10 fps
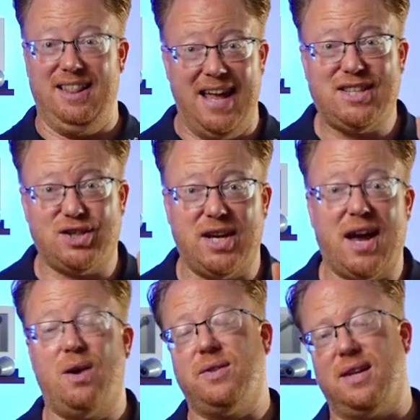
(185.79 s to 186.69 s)
Let's check
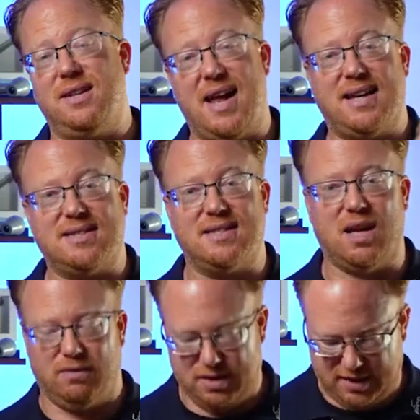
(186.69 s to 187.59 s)
out the next
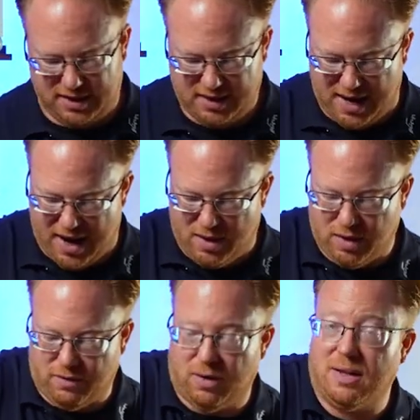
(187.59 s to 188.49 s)
novelty out
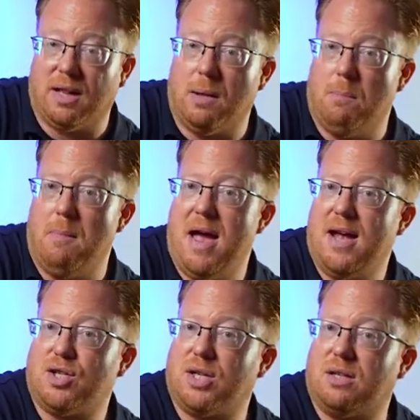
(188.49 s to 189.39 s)
of a little
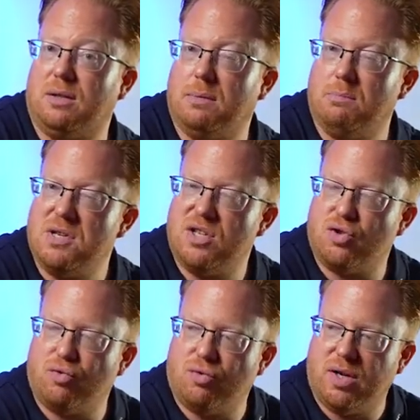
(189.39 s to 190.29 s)
magical
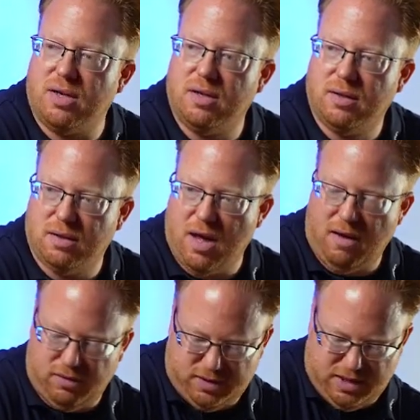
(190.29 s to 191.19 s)
mystery
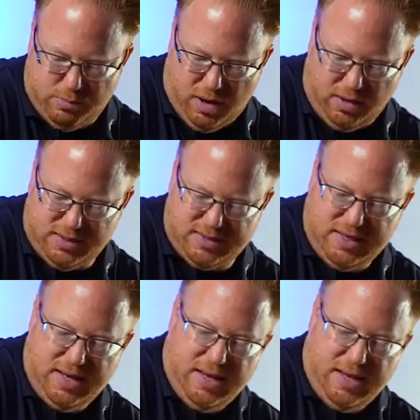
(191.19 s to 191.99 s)
novelty box.